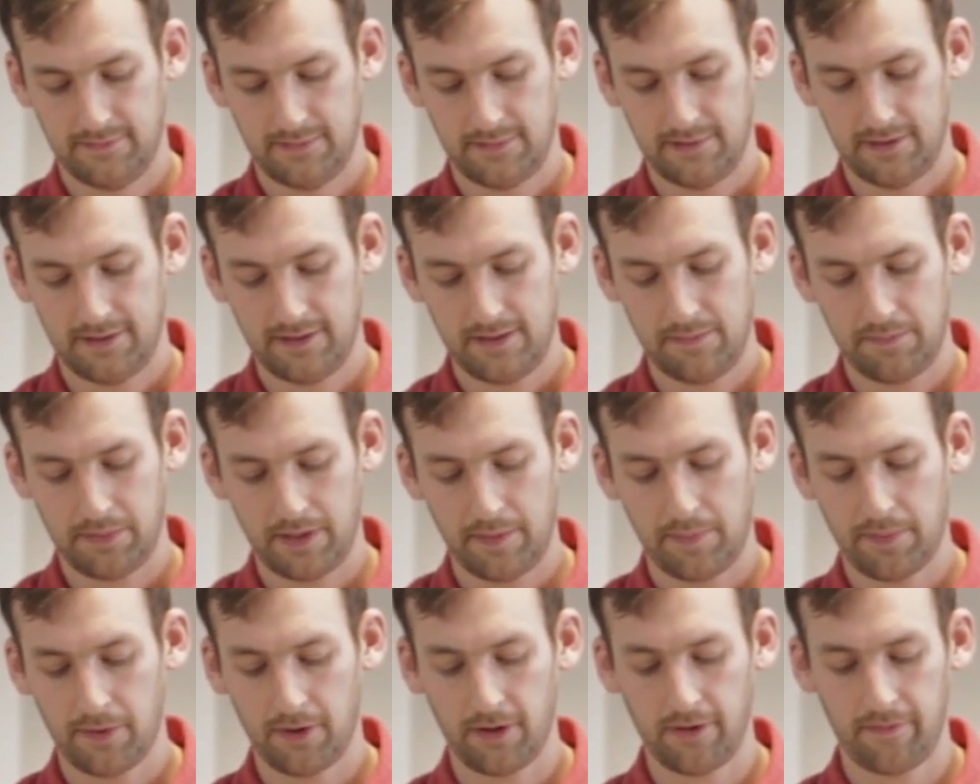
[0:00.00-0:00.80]

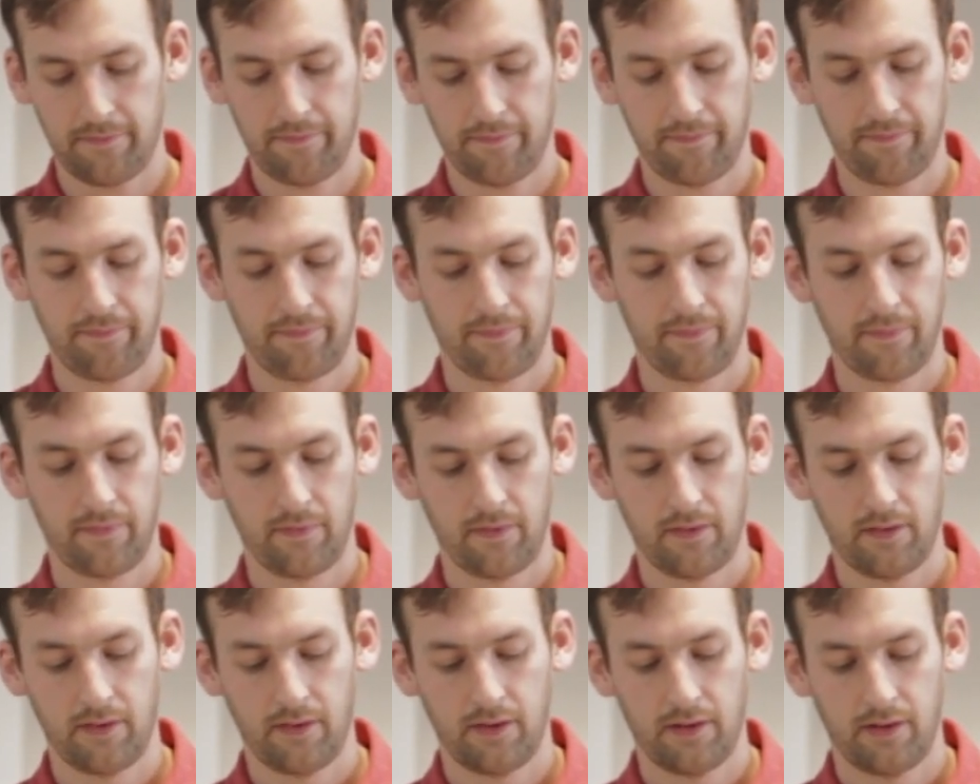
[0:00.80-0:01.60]
Simply put,
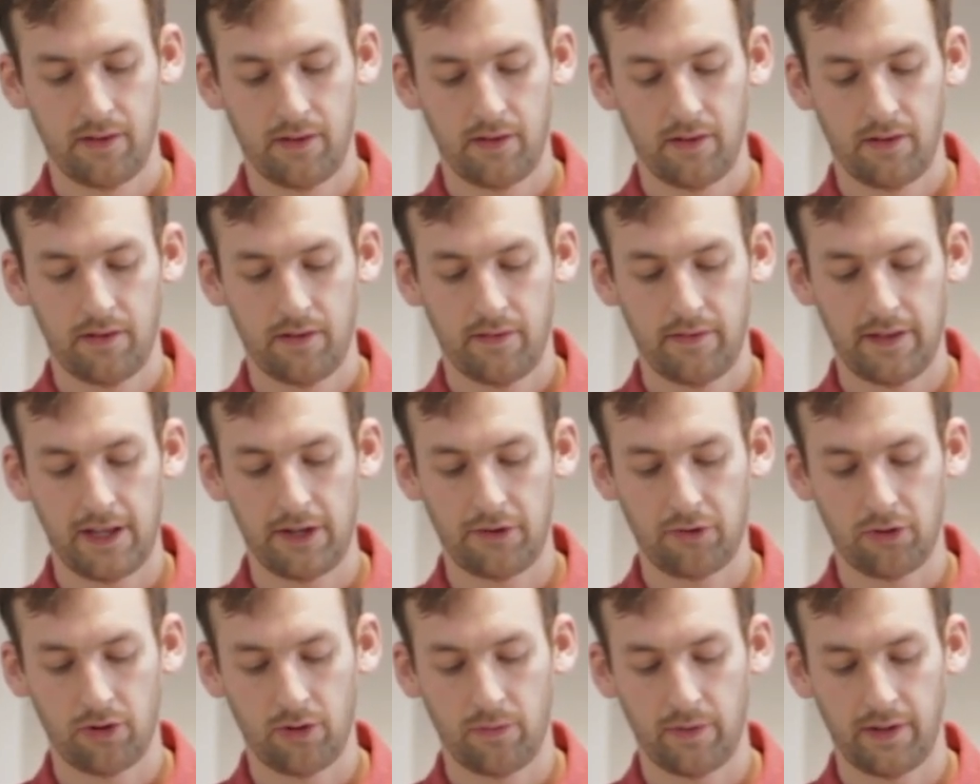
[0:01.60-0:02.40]

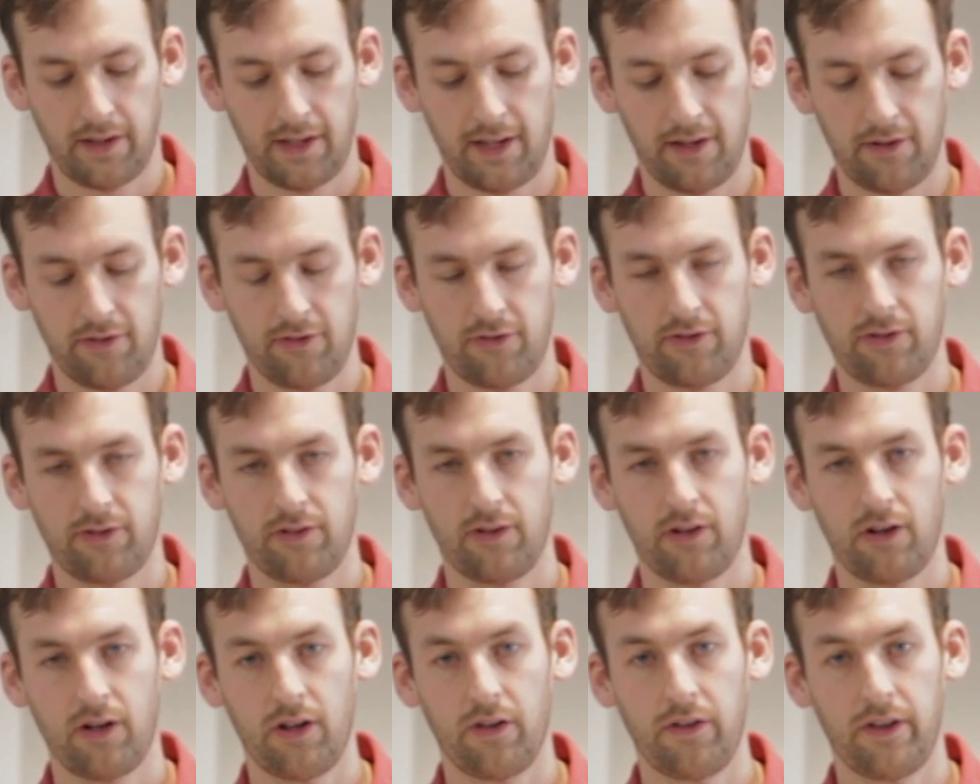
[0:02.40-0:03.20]
that door will hinge
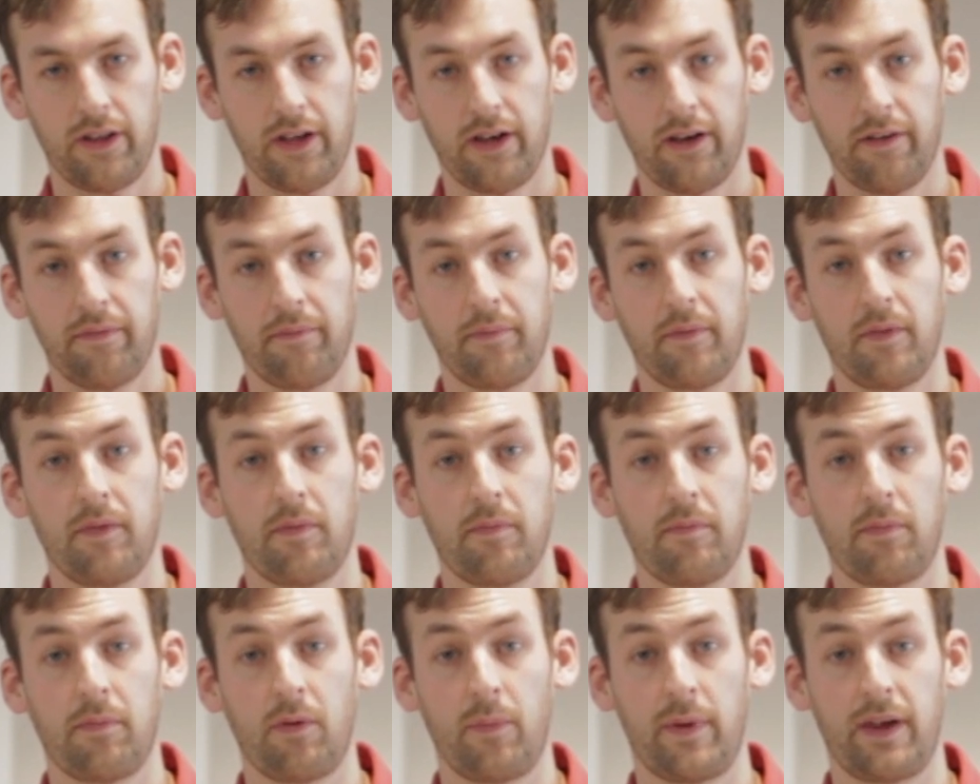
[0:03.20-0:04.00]
on there,
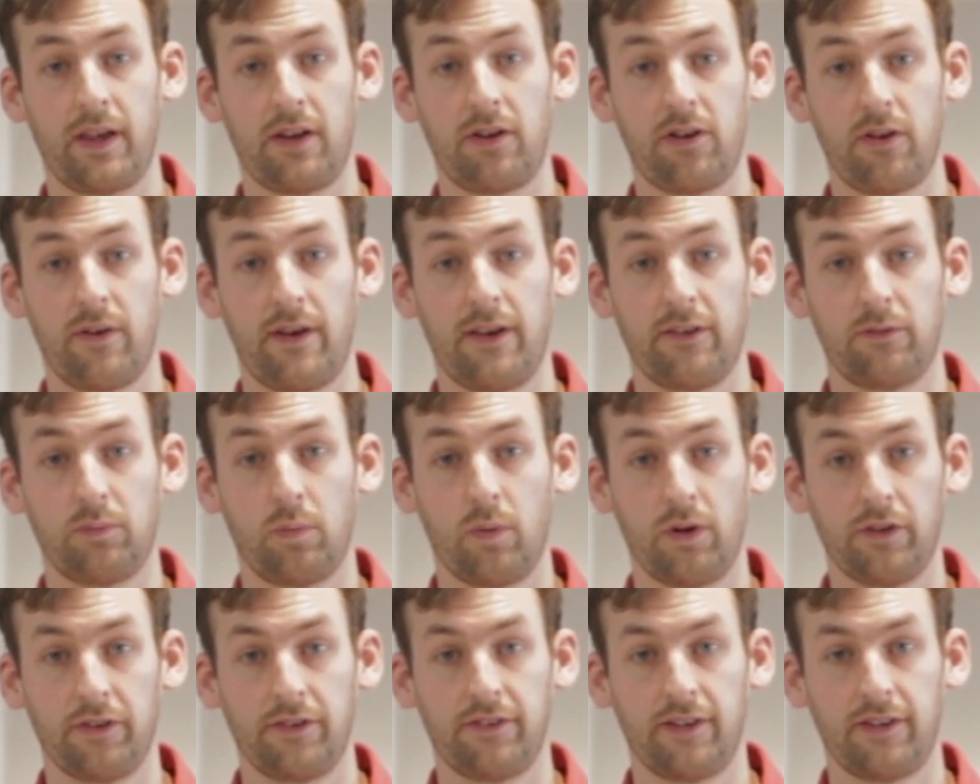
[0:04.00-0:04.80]
but we can do it as
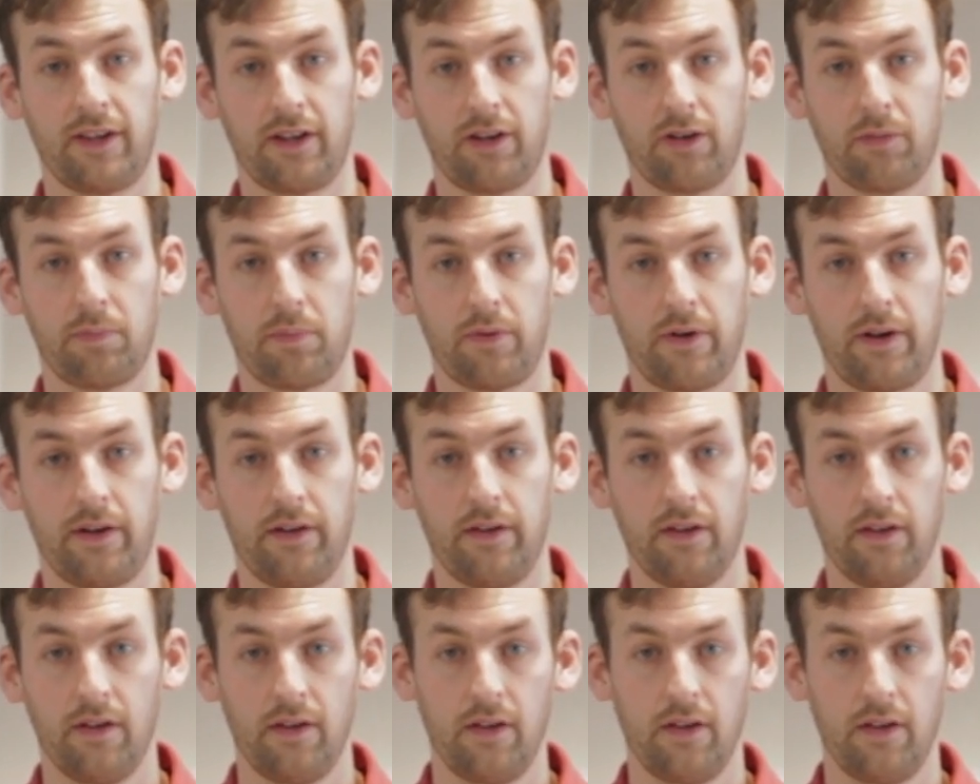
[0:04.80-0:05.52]
one single print.